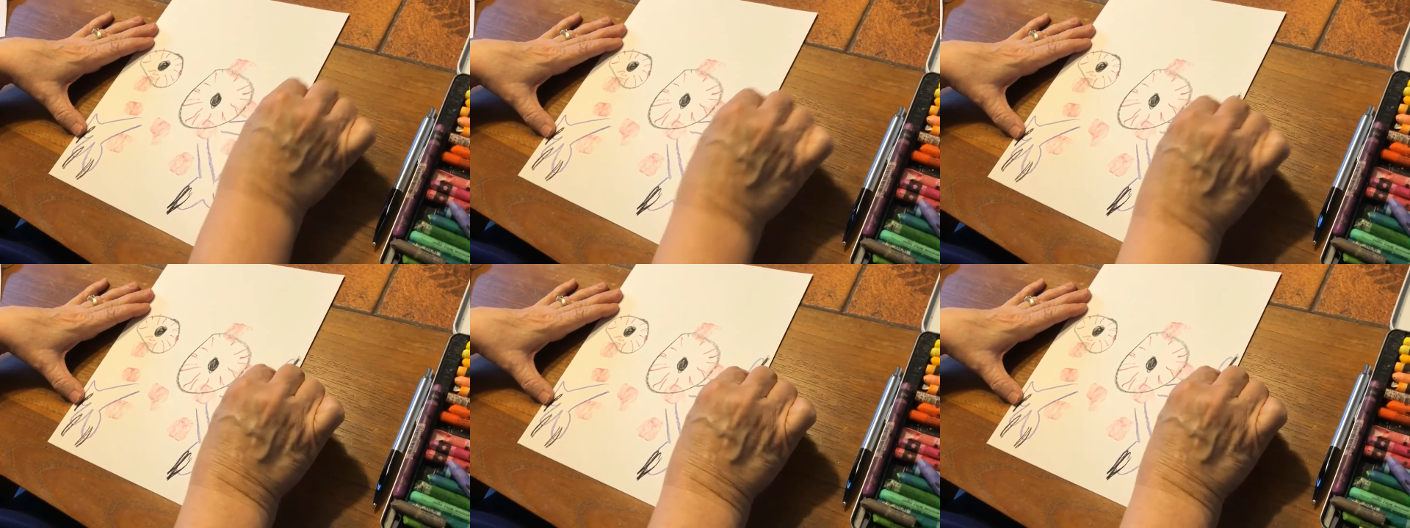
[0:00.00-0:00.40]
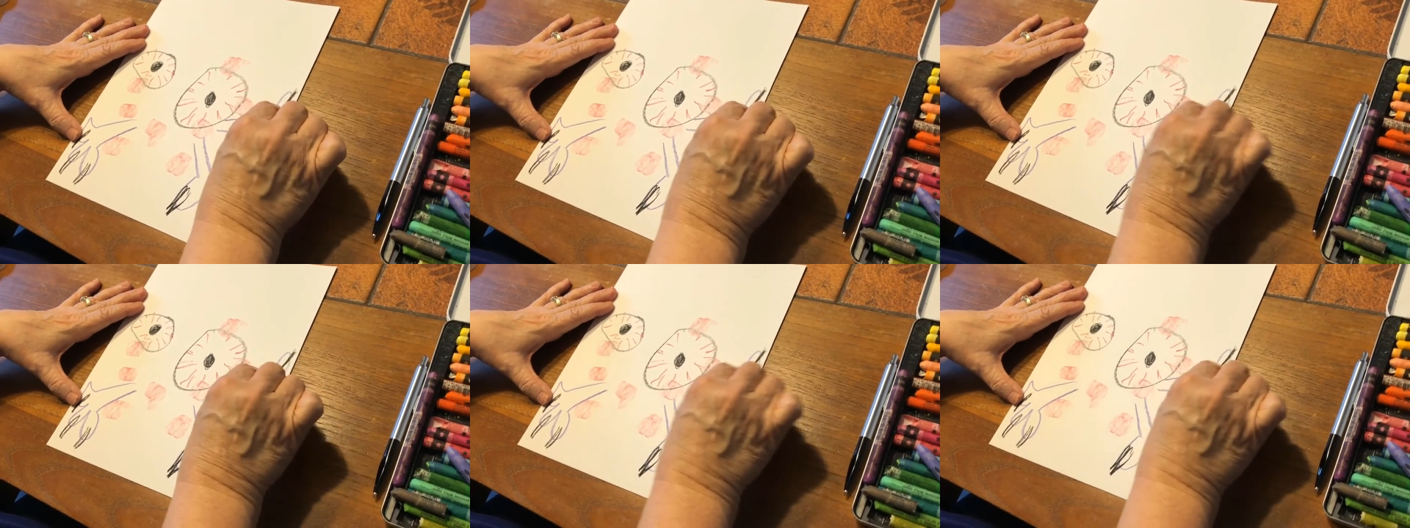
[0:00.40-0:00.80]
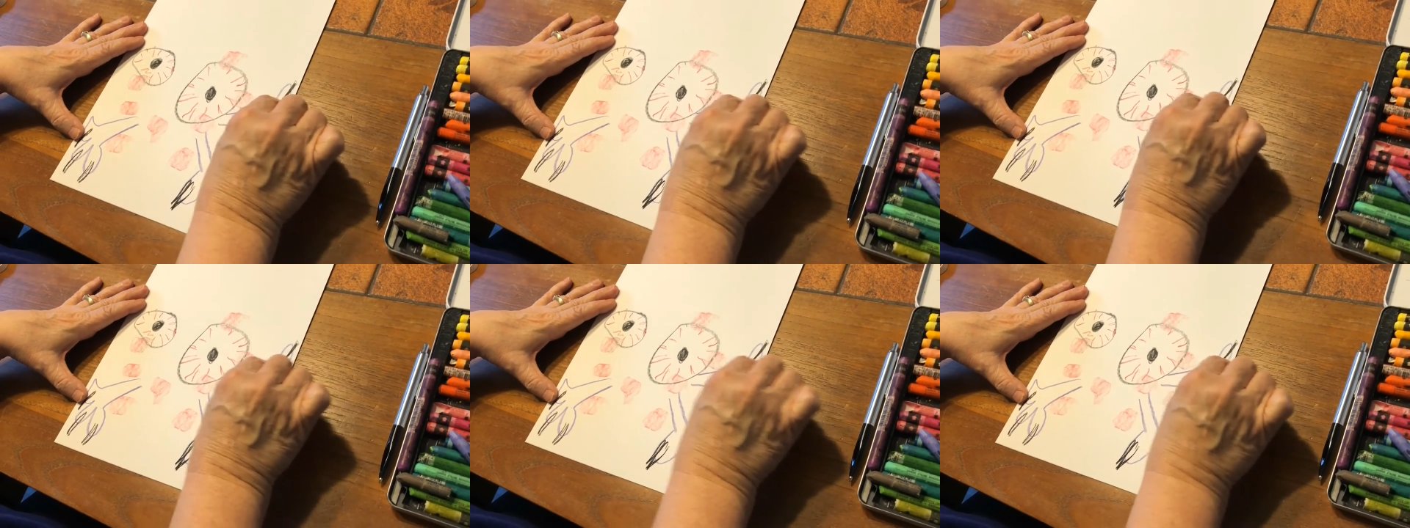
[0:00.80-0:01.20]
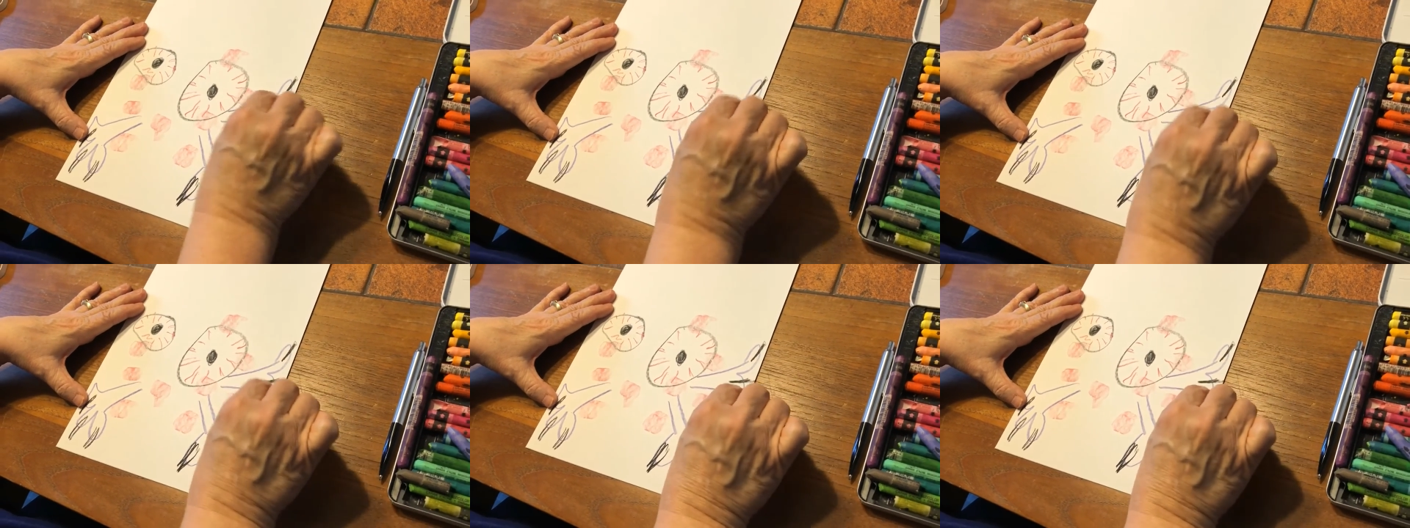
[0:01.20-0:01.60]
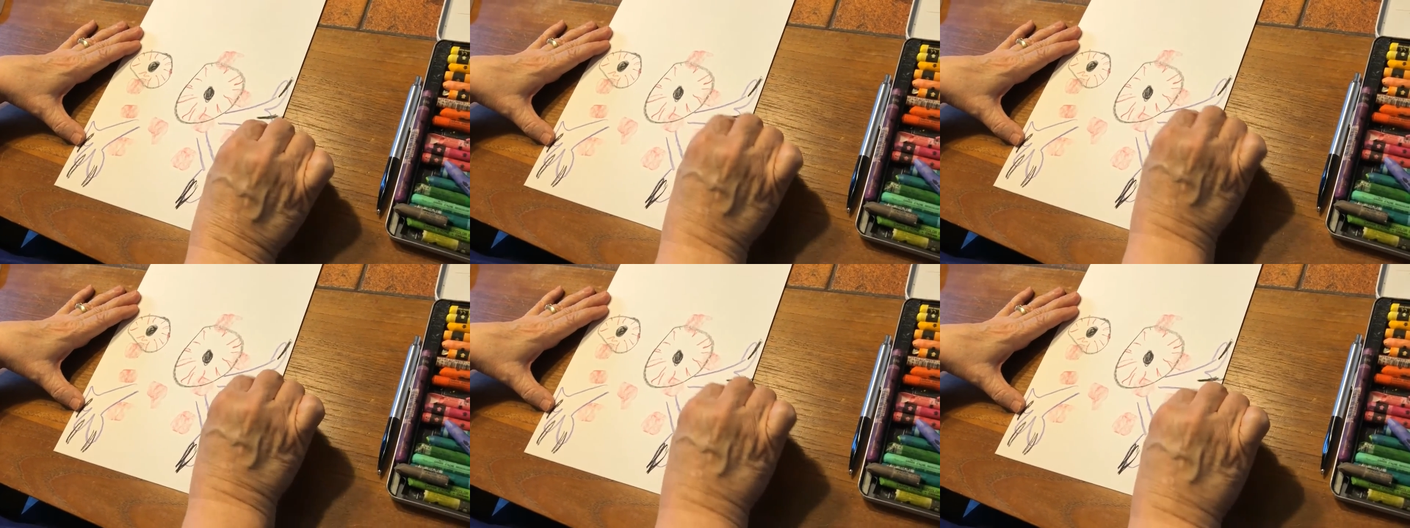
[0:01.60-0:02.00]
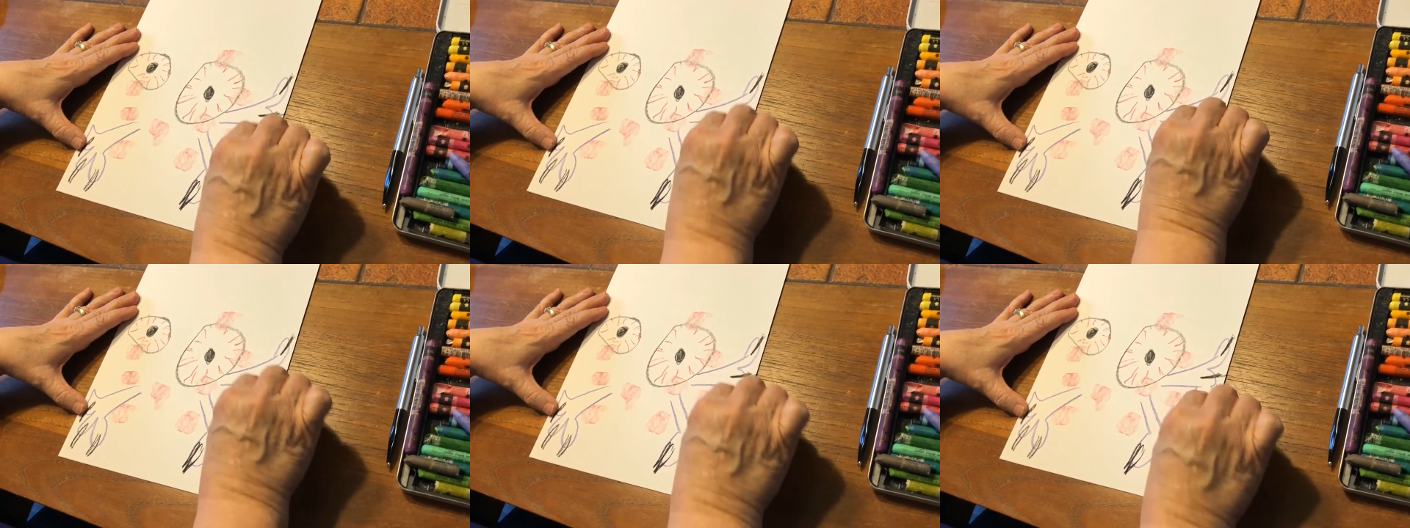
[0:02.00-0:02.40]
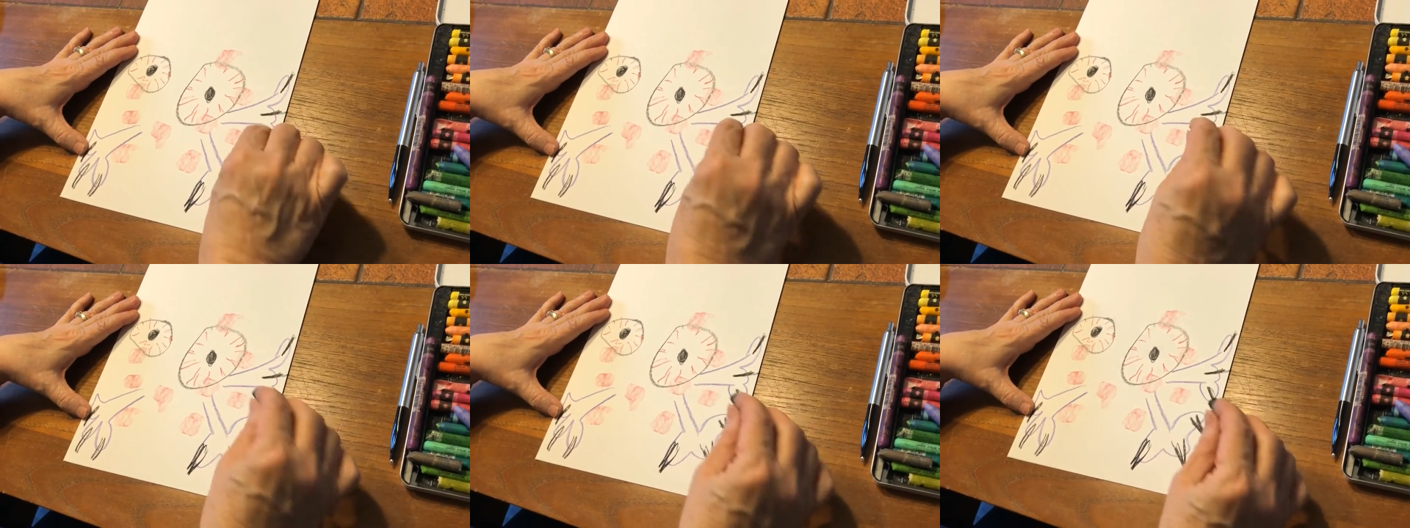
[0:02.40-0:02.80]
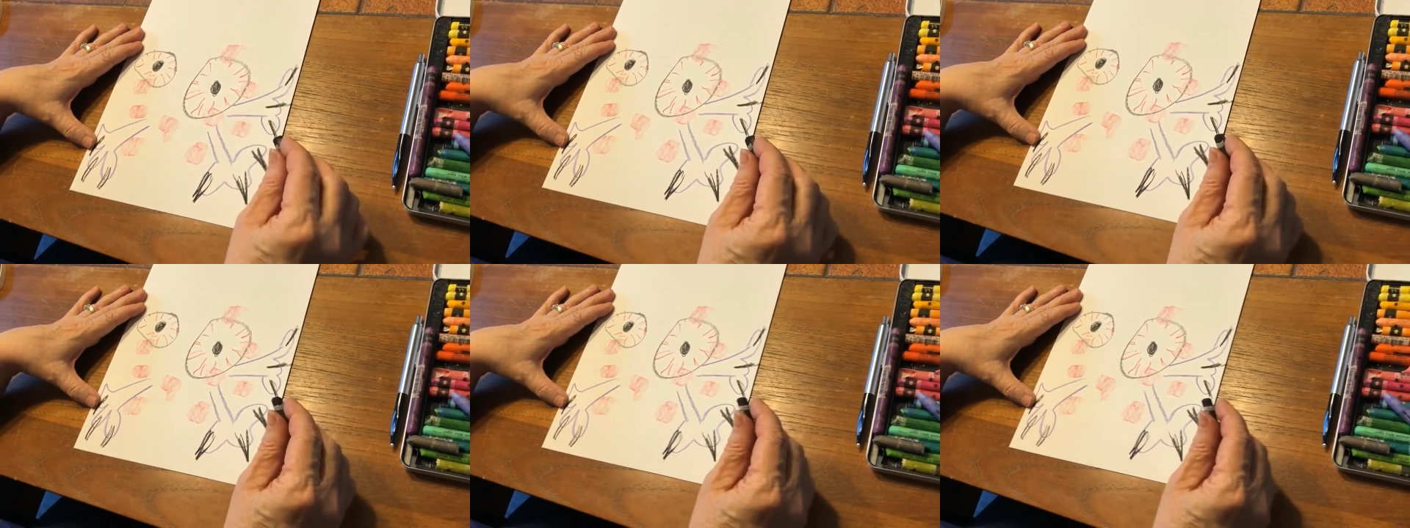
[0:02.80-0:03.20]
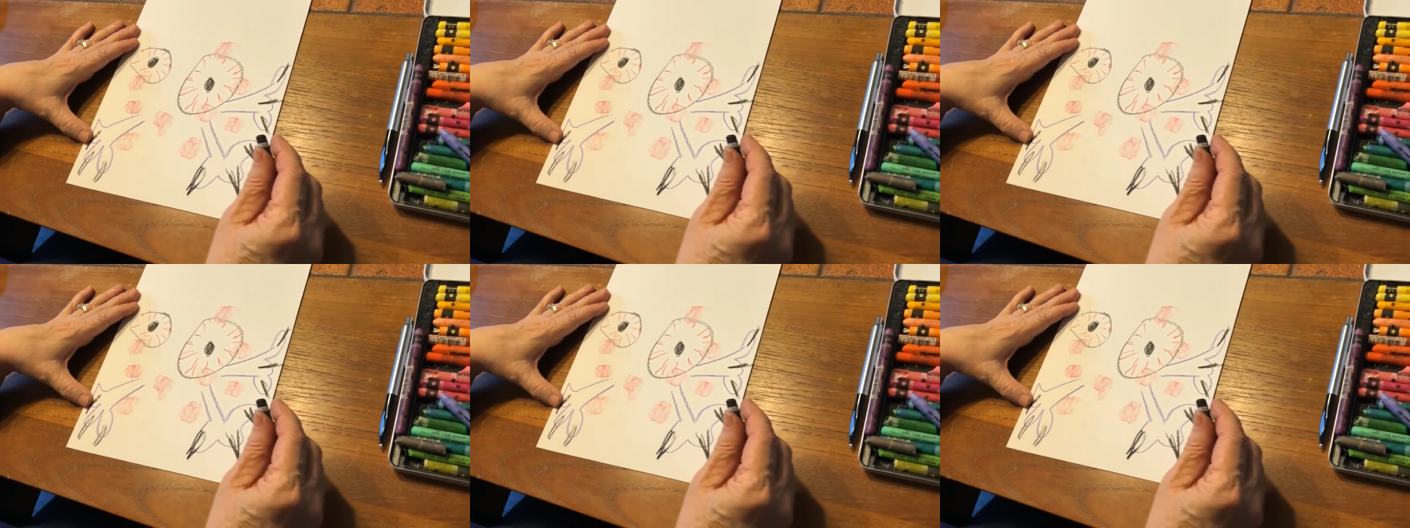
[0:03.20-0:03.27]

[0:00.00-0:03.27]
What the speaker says: Nobody's mouth can be seen.